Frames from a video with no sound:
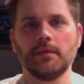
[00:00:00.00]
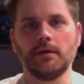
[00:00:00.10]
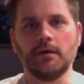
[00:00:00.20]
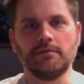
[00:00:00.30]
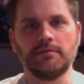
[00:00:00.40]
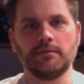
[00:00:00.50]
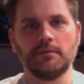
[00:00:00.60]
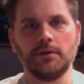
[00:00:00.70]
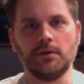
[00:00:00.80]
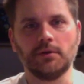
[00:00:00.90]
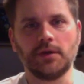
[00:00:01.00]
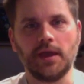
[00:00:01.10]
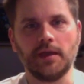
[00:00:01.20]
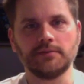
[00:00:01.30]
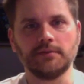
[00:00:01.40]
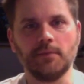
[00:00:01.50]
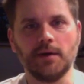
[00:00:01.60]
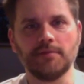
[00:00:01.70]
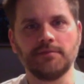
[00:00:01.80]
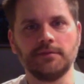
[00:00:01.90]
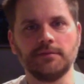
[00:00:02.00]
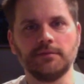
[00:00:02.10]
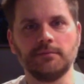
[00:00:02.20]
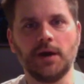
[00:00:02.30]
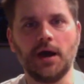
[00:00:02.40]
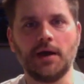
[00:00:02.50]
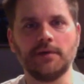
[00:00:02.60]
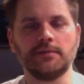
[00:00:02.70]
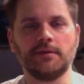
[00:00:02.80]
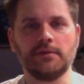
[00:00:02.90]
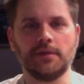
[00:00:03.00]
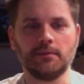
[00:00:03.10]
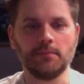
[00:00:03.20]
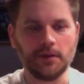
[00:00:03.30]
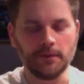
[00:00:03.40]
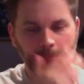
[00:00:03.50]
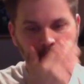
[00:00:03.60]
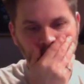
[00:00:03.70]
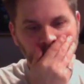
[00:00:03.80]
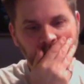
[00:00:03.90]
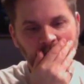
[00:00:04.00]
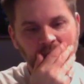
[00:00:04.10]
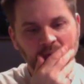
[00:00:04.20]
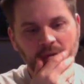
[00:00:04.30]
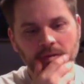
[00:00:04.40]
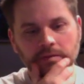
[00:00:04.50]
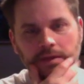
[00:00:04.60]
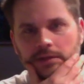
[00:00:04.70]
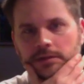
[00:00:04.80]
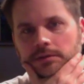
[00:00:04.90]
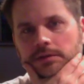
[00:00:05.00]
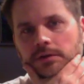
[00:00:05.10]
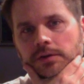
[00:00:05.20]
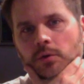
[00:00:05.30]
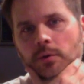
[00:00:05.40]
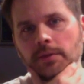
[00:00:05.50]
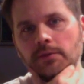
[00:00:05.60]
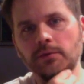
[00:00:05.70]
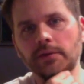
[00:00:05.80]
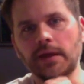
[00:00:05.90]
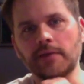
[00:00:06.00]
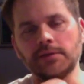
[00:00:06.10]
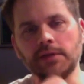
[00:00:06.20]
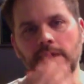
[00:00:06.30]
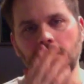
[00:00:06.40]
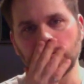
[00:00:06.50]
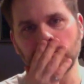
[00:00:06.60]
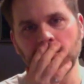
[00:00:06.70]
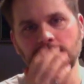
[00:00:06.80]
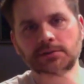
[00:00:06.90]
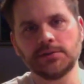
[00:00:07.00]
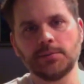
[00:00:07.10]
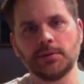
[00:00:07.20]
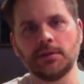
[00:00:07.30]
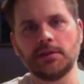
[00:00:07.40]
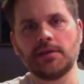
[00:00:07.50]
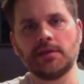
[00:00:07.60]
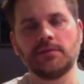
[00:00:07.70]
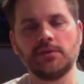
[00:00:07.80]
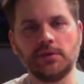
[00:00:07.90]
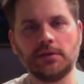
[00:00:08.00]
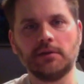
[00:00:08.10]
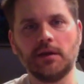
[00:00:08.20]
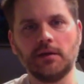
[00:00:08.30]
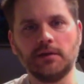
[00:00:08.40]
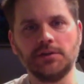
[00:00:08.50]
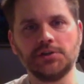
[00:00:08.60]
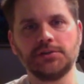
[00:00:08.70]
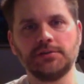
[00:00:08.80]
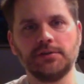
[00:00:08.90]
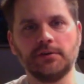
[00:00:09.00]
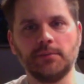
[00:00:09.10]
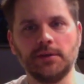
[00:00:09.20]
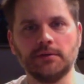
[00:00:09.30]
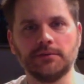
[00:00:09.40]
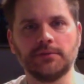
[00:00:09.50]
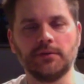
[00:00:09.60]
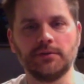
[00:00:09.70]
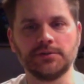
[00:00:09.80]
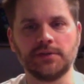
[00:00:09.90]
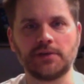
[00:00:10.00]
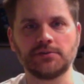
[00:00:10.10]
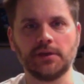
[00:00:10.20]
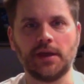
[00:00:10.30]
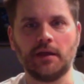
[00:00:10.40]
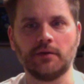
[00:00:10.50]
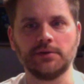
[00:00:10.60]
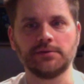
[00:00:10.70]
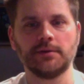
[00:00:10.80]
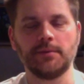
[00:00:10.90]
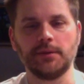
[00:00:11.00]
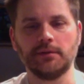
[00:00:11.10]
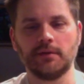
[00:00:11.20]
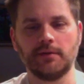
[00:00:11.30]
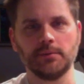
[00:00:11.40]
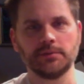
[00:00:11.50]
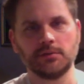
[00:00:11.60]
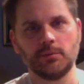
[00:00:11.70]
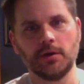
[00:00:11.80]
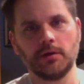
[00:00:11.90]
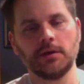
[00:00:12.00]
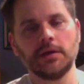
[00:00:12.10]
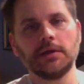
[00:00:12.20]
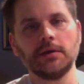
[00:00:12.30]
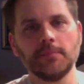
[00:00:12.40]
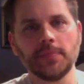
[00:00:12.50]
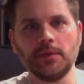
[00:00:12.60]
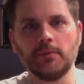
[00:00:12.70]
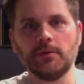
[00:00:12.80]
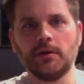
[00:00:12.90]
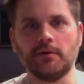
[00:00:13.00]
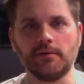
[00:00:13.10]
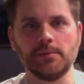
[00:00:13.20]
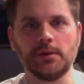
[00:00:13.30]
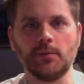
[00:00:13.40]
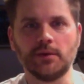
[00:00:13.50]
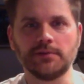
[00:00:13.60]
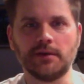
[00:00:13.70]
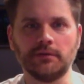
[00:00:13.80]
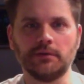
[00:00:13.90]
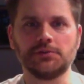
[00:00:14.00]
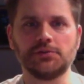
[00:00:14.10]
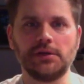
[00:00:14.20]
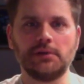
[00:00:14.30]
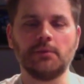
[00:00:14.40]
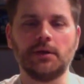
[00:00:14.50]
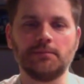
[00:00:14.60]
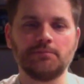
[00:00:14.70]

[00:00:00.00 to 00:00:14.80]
of you know cakes and muffins and pies and everything. But that you know you don't want to be doing that every day. And these, these are typically things that you eat in addition to your meals, so they're just extra calories. I mean, every once in a while, you you know everybody wants to have a little treat, but